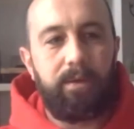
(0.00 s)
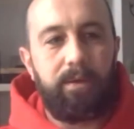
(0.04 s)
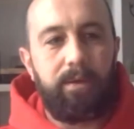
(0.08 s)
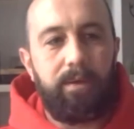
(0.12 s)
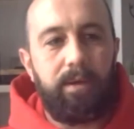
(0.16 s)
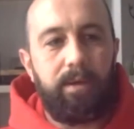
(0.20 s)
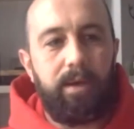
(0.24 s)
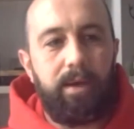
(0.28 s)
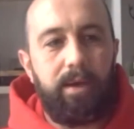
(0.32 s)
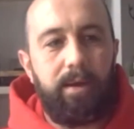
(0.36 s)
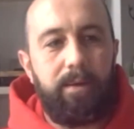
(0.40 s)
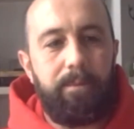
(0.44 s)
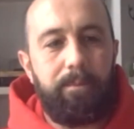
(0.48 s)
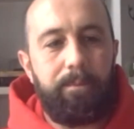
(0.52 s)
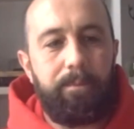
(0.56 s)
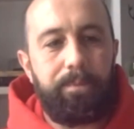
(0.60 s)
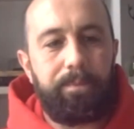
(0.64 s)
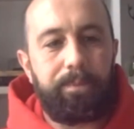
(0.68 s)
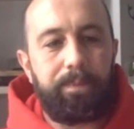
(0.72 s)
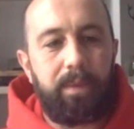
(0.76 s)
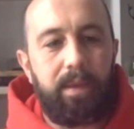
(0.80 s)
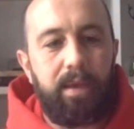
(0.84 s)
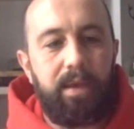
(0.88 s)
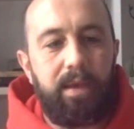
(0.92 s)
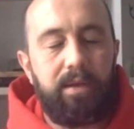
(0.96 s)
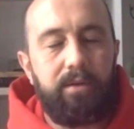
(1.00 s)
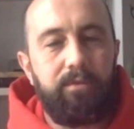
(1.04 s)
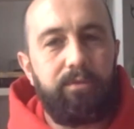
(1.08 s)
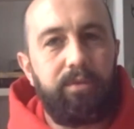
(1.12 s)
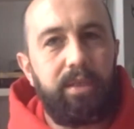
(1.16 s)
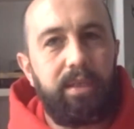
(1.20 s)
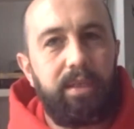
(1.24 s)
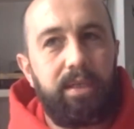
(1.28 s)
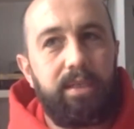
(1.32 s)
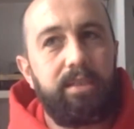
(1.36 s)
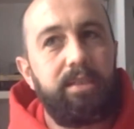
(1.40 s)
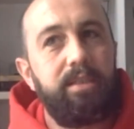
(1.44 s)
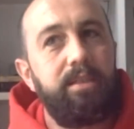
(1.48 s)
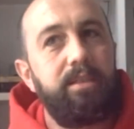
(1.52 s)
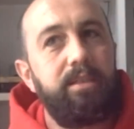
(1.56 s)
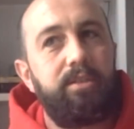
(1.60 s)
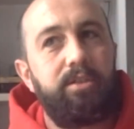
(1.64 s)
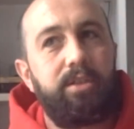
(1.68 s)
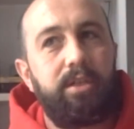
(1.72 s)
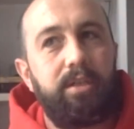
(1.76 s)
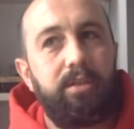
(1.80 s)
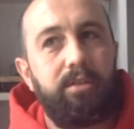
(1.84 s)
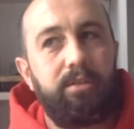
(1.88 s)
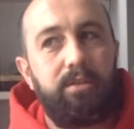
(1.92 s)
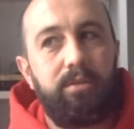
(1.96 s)
And I realized that the
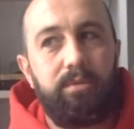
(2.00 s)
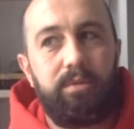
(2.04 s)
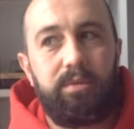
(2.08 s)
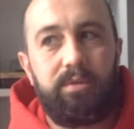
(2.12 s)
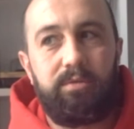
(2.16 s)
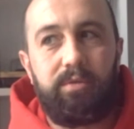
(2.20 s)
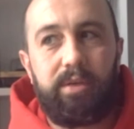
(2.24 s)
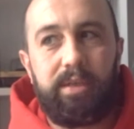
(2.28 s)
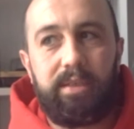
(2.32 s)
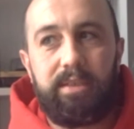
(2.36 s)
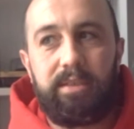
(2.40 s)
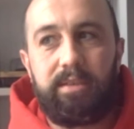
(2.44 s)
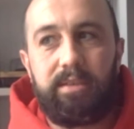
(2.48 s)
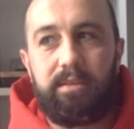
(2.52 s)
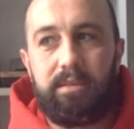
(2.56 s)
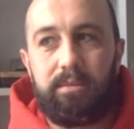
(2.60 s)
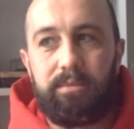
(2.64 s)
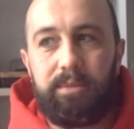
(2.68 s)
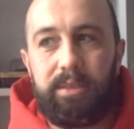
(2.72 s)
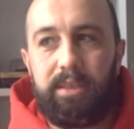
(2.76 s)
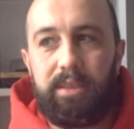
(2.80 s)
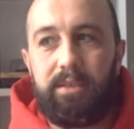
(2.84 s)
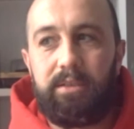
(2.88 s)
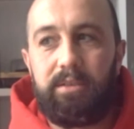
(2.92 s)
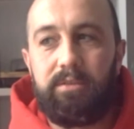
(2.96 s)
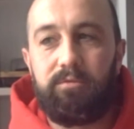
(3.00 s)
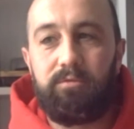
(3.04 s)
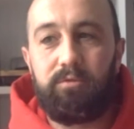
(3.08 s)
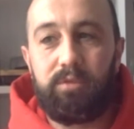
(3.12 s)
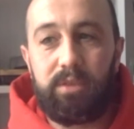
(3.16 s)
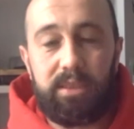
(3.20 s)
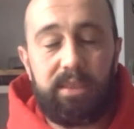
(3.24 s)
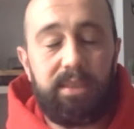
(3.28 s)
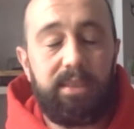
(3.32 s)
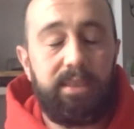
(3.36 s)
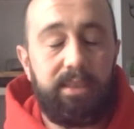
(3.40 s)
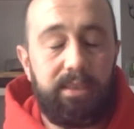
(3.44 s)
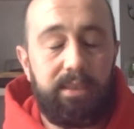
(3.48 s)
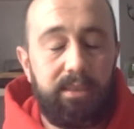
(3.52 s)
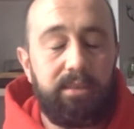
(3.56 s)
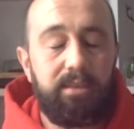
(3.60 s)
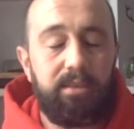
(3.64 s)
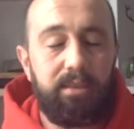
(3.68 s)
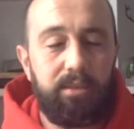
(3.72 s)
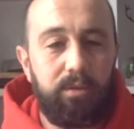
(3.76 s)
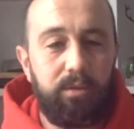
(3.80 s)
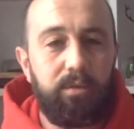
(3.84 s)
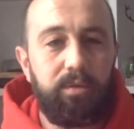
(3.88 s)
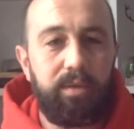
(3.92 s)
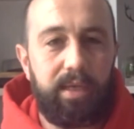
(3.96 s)
child who was writing to me really needed
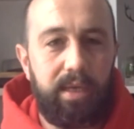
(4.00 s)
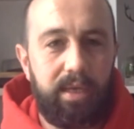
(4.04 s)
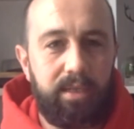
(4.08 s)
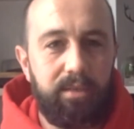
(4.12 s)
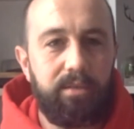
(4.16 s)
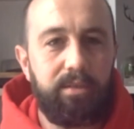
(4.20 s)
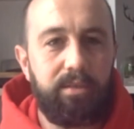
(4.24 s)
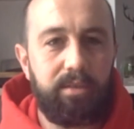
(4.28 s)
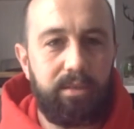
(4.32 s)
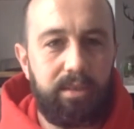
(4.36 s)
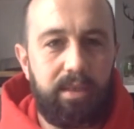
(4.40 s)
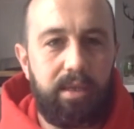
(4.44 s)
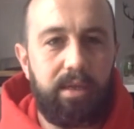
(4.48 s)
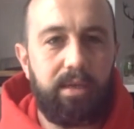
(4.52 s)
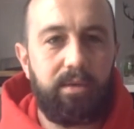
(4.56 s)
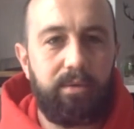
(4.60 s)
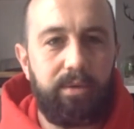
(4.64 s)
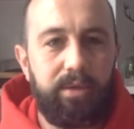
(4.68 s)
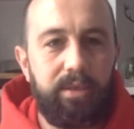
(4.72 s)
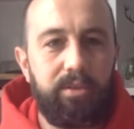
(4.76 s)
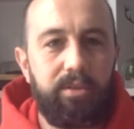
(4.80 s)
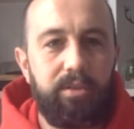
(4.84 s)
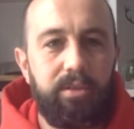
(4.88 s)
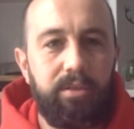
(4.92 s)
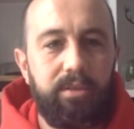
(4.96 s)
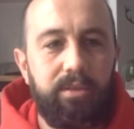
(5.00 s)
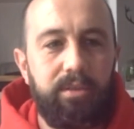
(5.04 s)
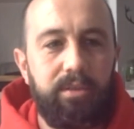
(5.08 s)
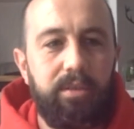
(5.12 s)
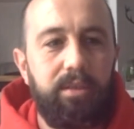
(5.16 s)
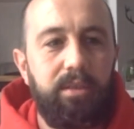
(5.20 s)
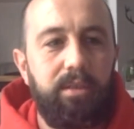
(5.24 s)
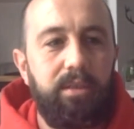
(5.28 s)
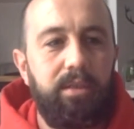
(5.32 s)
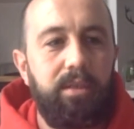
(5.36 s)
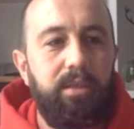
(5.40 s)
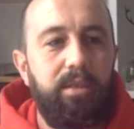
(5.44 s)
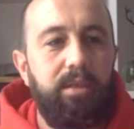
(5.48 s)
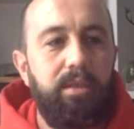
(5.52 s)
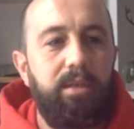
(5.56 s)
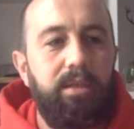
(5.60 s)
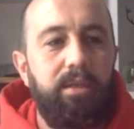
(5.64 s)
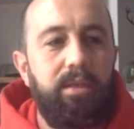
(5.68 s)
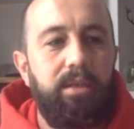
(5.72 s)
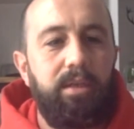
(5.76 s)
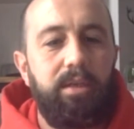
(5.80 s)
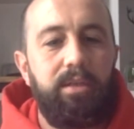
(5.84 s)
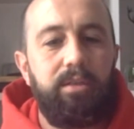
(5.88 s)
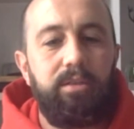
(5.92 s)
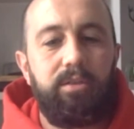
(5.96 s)
to know the answer to that question. Right.
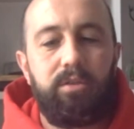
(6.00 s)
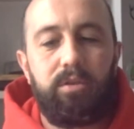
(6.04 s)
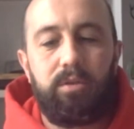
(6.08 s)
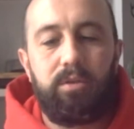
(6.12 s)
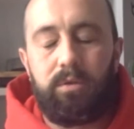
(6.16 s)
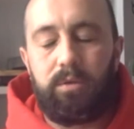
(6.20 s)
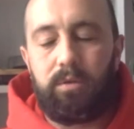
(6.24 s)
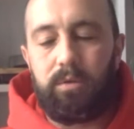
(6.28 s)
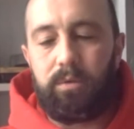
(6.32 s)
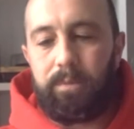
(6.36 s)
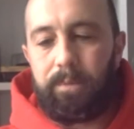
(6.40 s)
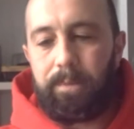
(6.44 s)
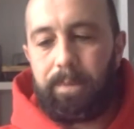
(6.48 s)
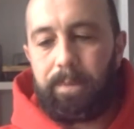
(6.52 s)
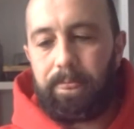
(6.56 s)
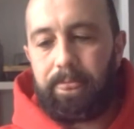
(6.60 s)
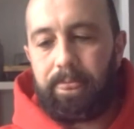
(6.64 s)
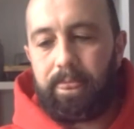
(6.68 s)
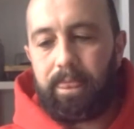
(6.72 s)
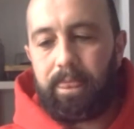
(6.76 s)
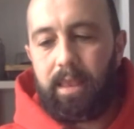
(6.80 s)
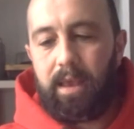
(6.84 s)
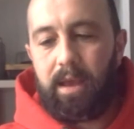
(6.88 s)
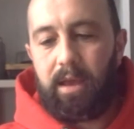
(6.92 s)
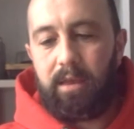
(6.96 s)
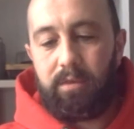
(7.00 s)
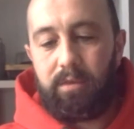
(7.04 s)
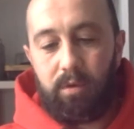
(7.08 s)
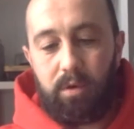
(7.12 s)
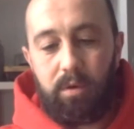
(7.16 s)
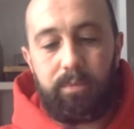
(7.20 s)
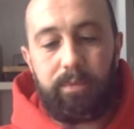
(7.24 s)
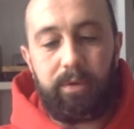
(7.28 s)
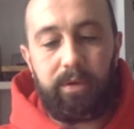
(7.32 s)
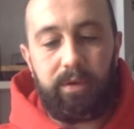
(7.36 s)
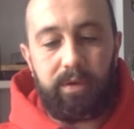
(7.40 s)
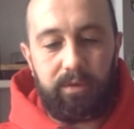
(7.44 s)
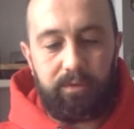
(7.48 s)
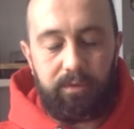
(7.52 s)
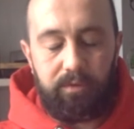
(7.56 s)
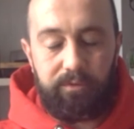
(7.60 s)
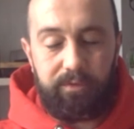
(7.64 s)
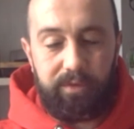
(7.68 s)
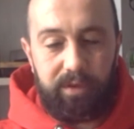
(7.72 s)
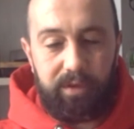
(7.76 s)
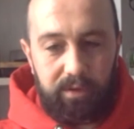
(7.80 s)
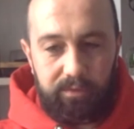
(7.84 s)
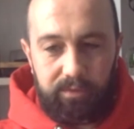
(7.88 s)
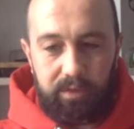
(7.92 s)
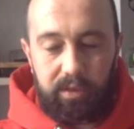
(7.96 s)
And so I thought about it
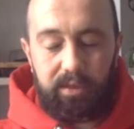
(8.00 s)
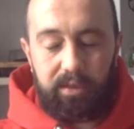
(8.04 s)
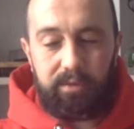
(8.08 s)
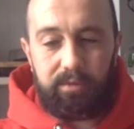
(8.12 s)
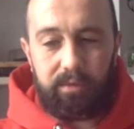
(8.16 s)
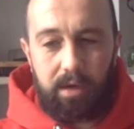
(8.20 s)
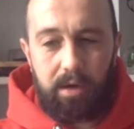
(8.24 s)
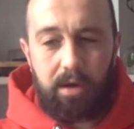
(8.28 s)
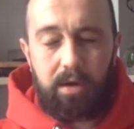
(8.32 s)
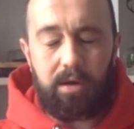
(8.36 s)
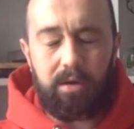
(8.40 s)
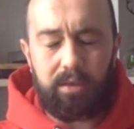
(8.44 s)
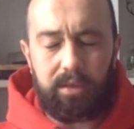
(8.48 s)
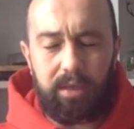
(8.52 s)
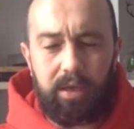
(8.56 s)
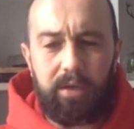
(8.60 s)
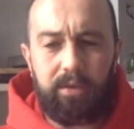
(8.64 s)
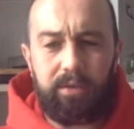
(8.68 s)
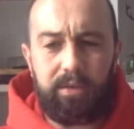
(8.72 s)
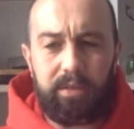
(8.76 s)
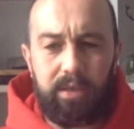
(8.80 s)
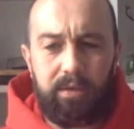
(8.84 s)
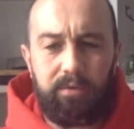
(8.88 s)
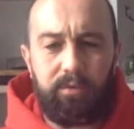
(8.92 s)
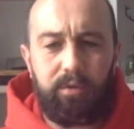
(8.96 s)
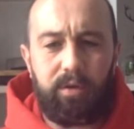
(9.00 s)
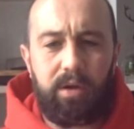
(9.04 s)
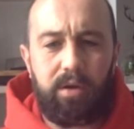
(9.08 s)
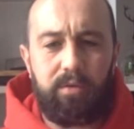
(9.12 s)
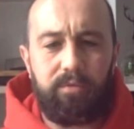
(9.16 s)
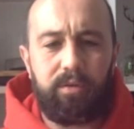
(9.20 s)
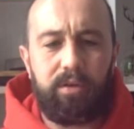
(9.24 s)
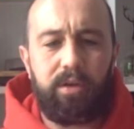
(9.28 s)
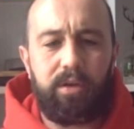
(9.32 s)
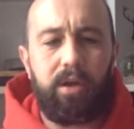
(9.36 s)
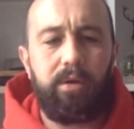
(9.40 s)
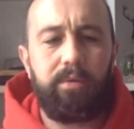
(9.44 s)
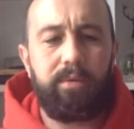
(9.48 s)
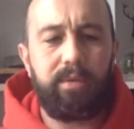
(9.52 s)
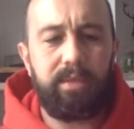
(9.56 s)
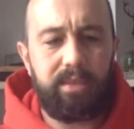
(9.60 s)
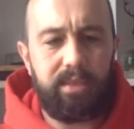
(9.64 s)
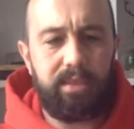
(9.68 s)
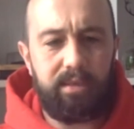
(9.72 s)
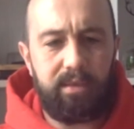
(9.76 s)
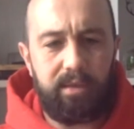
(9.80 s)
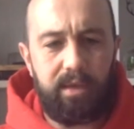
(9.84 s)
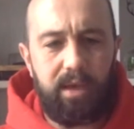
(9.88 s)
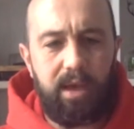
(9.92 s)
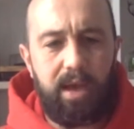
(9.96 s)
very, very hard. How did I recover? How is
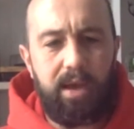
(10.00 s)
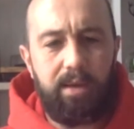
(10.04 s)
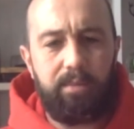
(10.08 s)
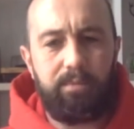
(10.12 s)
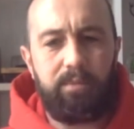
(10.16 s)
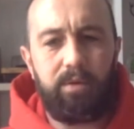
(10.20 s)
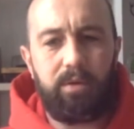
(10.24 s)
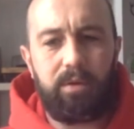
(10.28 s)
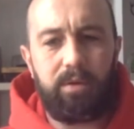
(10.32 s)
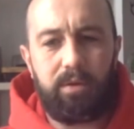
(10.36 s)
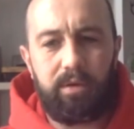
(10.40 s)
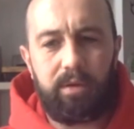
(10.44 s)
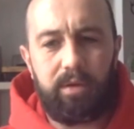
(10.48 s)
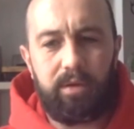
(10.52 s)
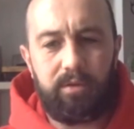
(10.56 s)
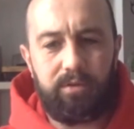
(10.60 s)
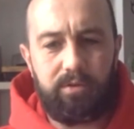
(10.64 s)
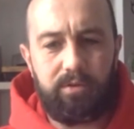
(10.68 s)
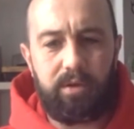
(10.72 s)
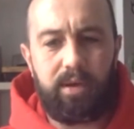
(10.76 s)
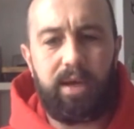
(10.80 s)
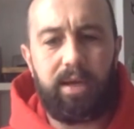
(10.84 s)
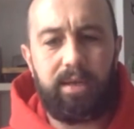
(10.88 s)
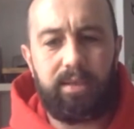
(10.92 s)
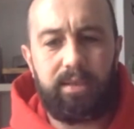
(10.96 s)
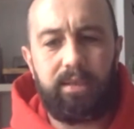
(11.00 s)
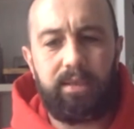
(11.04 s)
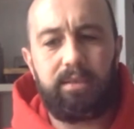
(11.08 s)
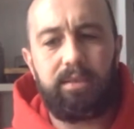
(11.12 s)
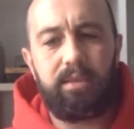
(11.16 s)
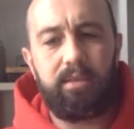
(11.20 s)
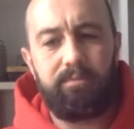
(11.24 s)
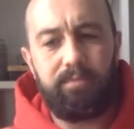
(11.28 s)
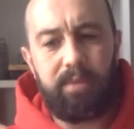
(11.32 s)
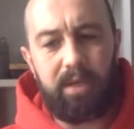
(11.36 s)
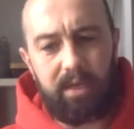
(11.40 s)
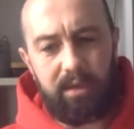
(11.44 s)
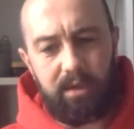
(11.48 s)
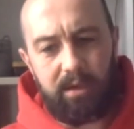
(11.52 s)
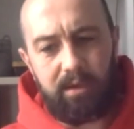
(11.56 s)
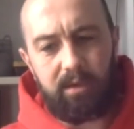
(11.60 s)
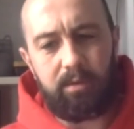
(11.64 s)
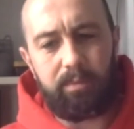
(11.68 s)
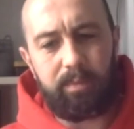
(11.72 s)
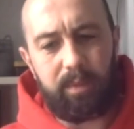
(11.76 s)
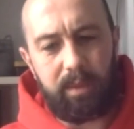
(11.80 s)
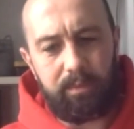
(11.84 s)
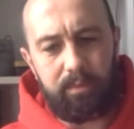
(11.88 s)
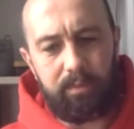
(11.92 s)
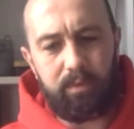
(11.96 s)
it that I'm not a drug addict, and many other
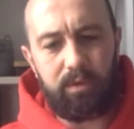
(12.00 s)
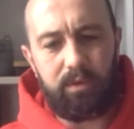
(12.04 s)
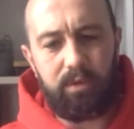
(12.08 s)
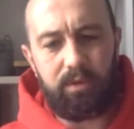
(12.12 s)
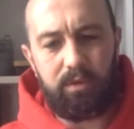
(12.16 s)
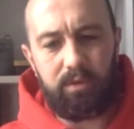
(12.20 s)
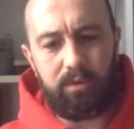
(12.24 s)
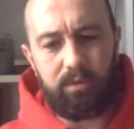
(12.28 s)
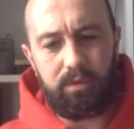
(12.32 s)
people who